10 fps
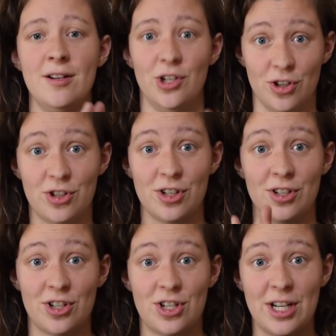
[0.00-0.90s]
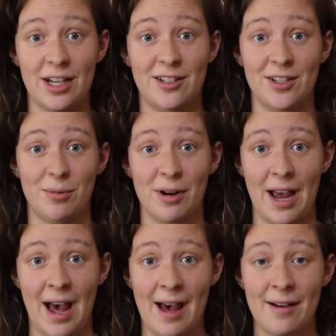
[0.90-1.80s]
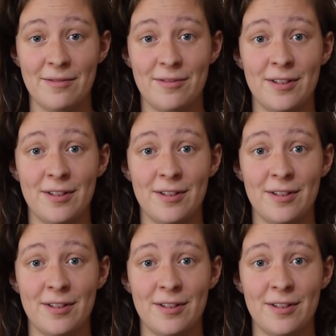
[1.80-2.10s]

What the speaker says: just stick to what I